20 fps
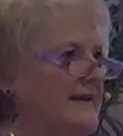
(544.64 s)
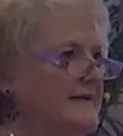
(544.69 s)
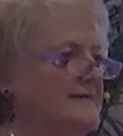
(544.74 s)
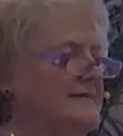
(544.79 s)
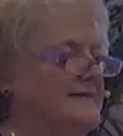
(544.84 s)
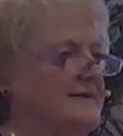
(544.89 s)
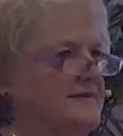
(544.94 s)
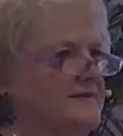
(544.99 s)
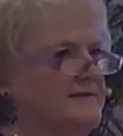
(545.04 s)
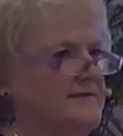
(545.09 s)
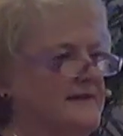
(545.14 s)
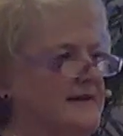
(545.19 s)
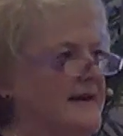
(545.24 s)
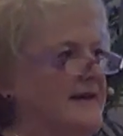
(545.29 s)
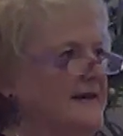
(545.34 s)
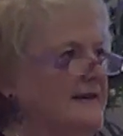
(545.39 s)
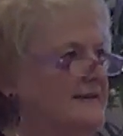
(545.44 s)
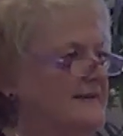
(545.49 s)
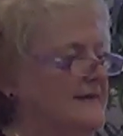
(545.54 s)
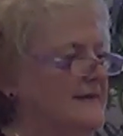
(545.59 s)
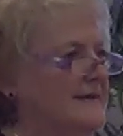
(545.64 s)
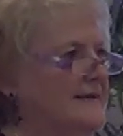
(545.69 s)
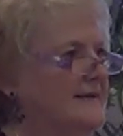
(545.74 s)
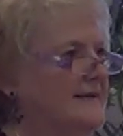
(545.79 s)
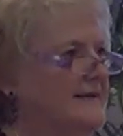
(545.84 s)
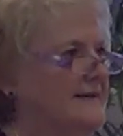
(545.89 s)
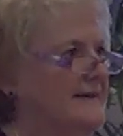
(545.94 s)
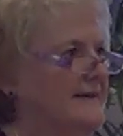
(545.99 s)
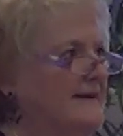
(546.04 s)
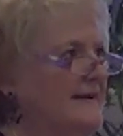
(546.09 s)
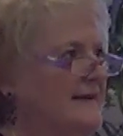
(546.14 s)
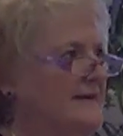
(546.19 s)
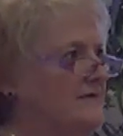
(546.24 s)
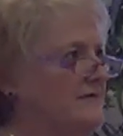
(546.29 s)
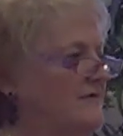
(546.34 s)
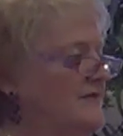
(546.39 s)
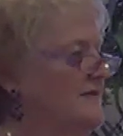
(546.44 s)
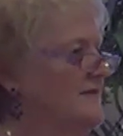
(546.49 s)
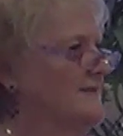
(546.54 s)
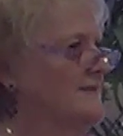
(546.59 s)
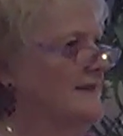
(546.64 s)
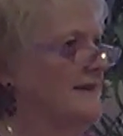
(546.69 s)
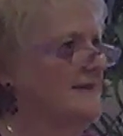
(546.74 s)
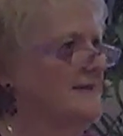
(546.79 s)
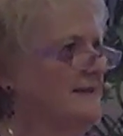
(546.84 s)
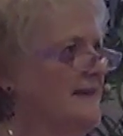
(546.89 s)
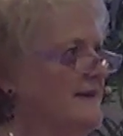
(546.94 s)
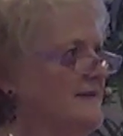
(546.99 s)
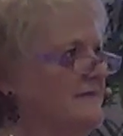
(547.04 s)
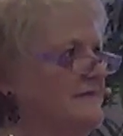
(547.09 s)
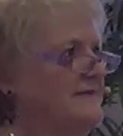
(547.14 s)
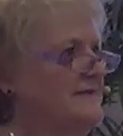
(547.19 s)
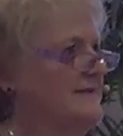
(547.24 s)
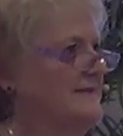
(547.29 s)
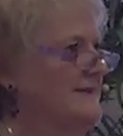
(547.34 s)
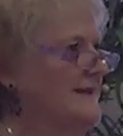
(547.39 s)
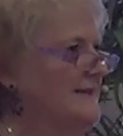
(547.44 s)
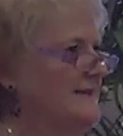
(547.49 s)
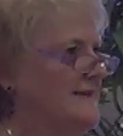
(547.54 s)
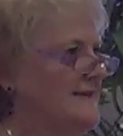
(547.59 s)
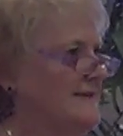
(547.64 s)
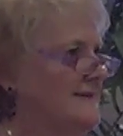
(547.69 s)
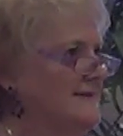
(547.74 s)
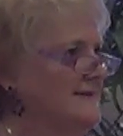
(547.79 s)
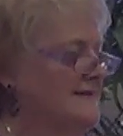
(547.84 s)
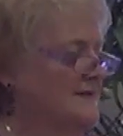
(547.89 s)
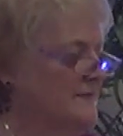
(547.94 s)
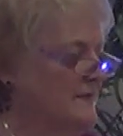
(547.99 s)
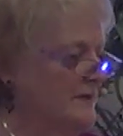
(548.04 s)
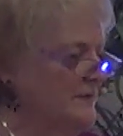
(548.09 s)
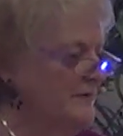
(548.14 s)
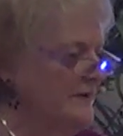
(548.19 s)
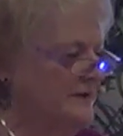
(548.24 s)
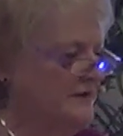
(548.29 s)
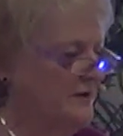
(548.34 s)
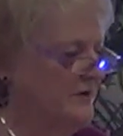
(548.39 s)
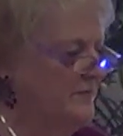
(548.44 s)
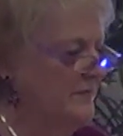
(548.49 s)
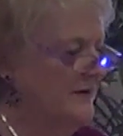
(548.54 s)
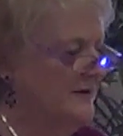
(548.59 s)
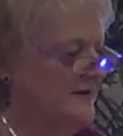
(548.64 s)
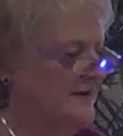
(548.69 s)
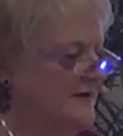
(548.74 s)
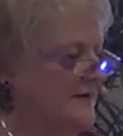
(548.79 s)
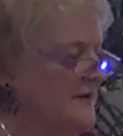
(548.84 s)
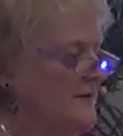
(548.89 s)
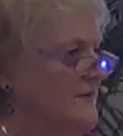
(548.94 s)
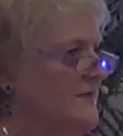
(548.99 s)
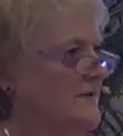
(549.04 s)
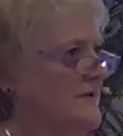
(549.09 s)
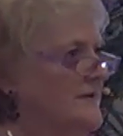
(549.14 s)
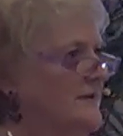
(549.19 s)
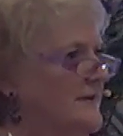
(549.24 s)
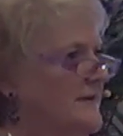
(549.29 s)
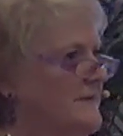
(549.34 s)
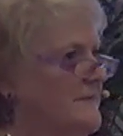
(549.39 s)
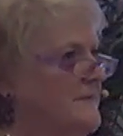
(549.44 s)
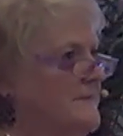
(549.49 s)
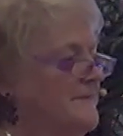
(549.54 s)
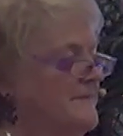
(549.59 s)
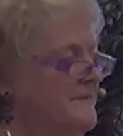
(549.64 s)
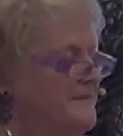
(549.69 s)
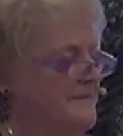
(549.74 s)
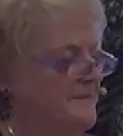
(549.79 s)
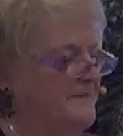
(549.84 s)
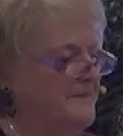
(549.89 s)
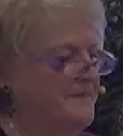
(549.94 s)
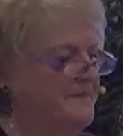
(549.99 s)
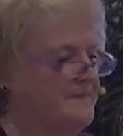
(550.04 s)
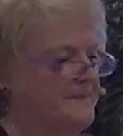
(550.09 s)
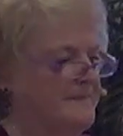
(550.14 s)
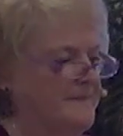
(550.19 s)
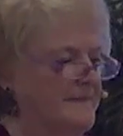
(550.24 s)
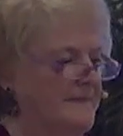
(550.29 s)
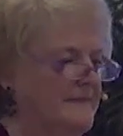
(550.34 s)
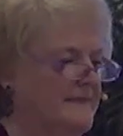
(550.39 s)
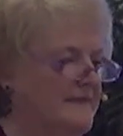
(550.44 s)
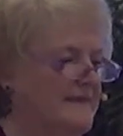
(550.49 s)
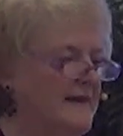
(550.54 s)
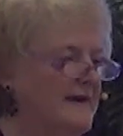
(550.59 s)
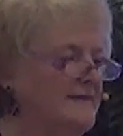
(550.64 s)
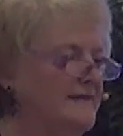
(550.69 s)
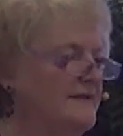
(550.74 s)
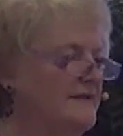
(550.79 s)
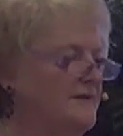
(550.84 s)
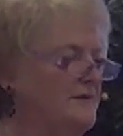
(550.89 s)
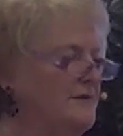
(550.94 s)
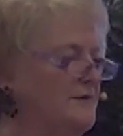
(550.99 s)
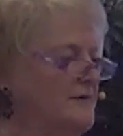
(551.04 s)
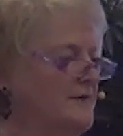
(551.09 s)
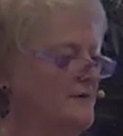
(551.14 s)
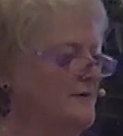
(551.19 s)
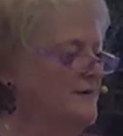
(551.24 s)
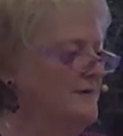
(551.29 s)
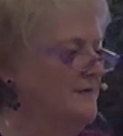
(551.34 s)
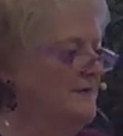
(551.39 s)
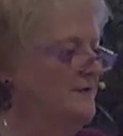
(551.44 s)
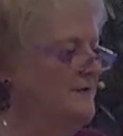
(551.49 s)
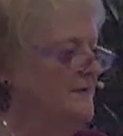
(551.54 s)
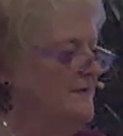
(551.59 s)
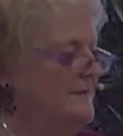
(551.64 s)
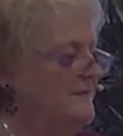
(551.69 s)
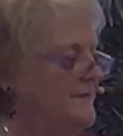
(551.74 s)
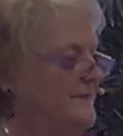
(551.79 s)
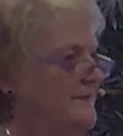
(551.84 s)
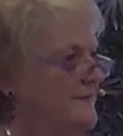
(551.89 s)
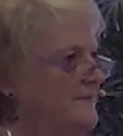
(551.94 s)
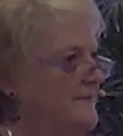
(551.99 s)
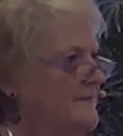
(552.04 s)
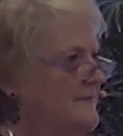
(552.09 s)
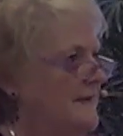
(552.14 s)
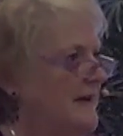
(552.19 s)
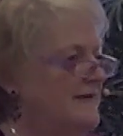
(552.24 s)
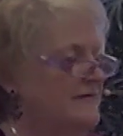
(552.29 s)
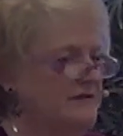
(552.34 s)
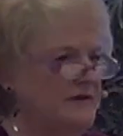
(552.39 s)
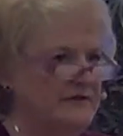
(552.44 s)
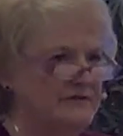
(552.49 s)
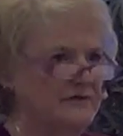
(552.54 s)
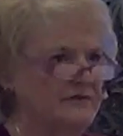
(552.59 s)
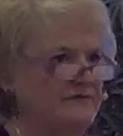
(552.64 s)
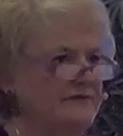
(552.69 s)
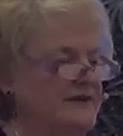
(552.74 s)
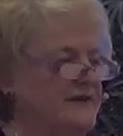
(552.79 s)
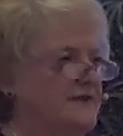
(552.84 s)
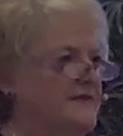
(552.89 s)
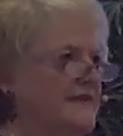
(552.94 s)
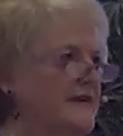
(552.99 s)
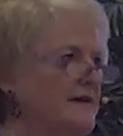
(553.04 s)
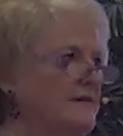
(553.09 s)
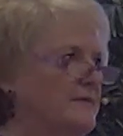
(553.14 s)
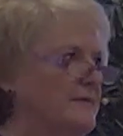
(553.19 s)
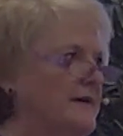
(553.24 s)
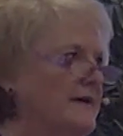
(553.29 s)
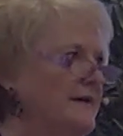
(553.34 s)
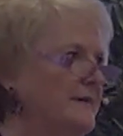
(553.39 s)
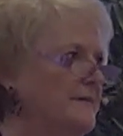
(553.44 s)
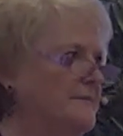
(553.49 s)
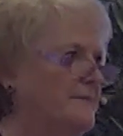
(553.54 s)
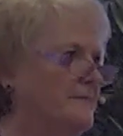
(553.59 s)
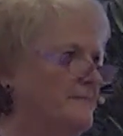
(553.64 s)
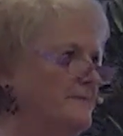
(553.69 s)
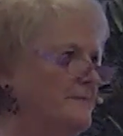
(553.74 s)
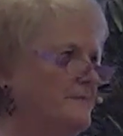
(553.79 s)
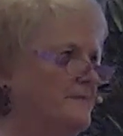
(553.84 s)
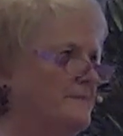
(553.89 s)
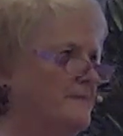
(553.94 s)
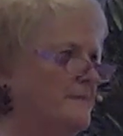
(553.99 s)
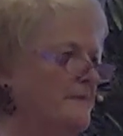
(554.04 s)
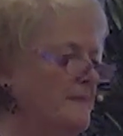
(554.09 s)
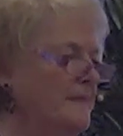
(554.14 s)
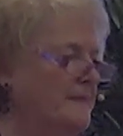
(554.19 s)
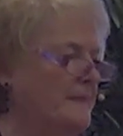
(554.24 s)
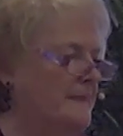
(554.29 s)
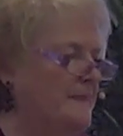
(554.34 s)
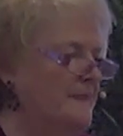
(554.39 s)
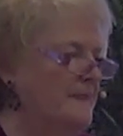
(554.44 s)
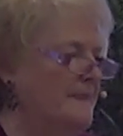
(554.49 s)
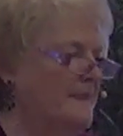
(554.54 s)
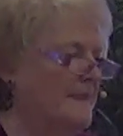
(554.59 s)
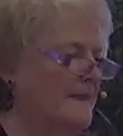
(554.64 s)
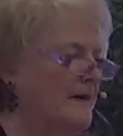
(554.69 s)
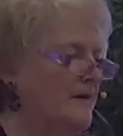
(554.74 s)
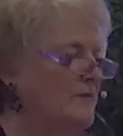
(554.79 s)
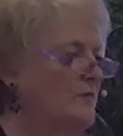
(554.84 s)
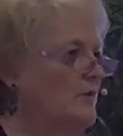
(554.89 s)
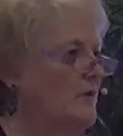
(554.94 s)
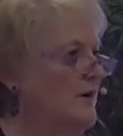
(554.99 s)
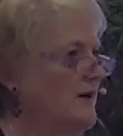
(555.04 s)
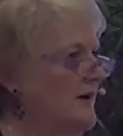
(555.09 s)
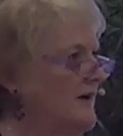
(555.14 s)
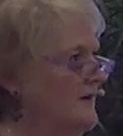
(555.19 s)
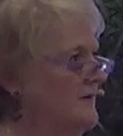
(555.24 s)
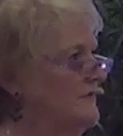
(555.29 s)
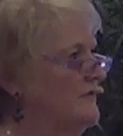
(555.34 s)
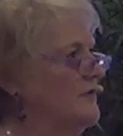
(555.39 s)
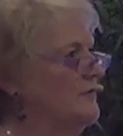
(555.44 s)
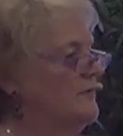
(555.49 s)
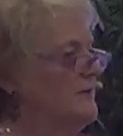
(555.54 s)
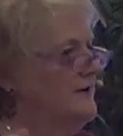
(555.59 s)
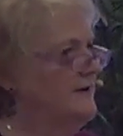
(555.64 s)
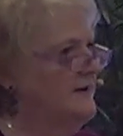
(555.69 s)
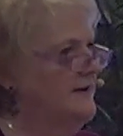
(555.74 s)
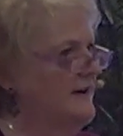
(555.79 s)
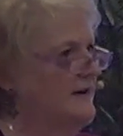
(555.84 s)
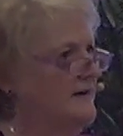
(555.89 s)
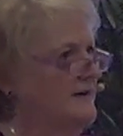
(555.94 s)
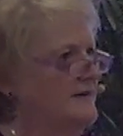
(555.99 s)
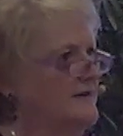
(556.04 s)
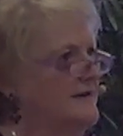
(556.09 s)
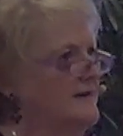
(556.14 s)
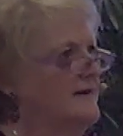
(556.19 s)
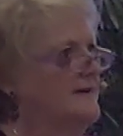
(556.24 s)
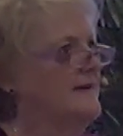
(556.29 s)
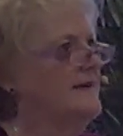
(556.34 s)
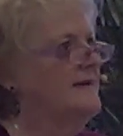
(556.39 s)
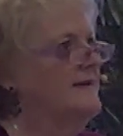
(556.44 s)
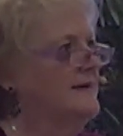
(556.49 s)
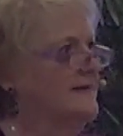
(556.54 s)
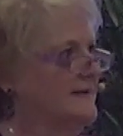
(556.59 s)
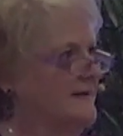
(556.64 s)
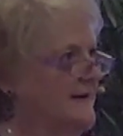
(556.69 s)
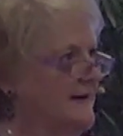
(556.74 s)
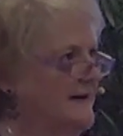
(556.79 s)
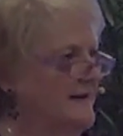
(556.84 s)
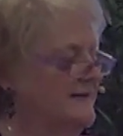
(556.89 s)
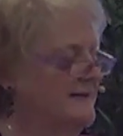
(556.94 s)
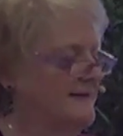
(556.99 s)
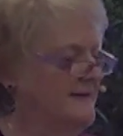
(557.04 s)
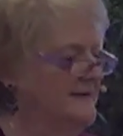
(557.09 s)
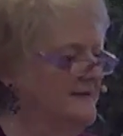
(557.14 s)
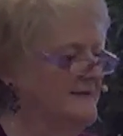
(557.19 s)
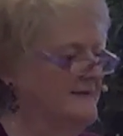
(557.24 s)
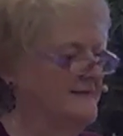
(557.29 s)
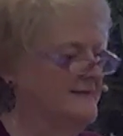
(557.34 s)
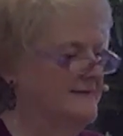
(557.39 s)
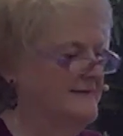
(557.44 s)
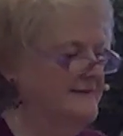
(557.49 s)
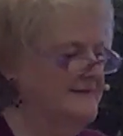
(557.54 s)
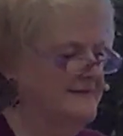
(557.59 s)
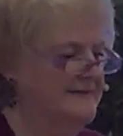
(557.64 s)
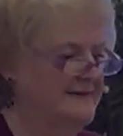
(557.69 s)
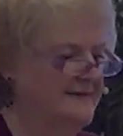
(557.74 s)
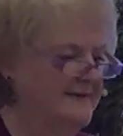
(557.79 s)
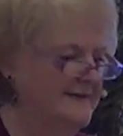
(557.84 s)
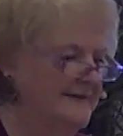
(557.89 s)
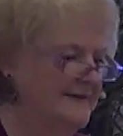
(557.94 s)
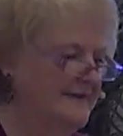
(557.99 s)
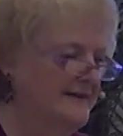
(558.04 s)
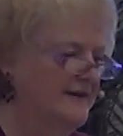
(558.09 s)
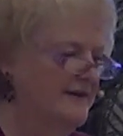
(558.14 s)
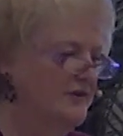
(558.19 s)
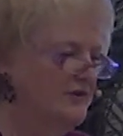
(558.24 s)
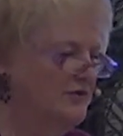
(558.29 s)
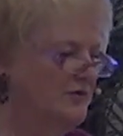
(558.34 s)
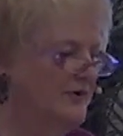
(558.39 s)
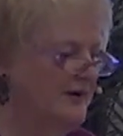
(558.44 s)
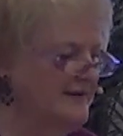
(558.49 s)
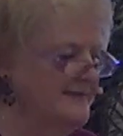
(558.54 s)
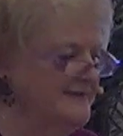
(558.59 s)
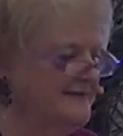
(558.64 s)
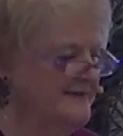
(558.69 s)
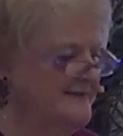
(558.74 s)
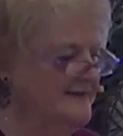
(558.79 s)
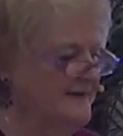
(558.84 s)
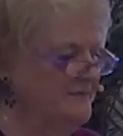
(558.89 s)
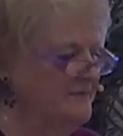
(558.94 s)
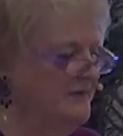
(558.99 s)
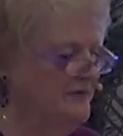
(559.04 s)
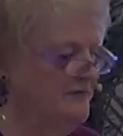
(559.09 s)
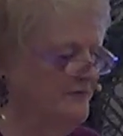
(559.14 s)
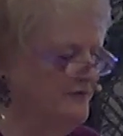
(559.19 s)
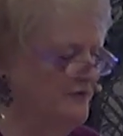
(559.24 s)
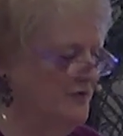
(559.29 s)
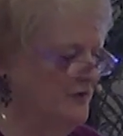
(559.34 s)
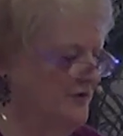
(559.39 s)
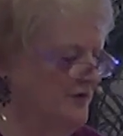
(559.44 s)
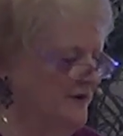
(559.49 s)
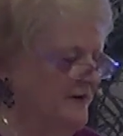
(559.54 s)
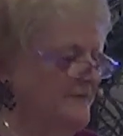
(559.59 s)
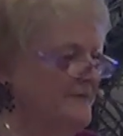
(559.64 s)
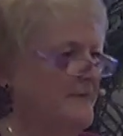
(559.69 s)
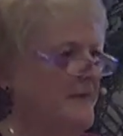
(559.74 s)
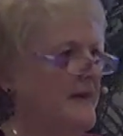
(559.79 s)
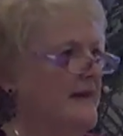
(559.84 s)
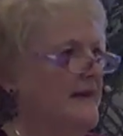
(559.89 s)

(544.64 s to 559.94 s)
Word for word: hands are tied, and it feels like life is taking us where we don't want to go. Nothing you can do. Have you ever felt that way? Wherever we are, God is. Grace number four.